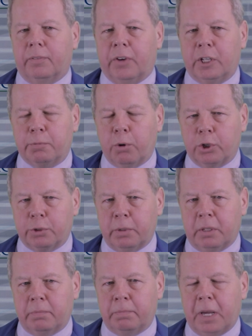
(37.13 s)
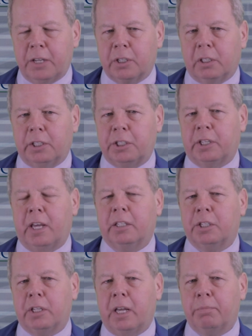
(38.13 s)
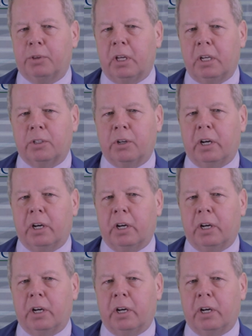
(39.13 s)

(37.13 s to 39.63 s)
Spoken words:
Fed spokesmen basically saying the same thing,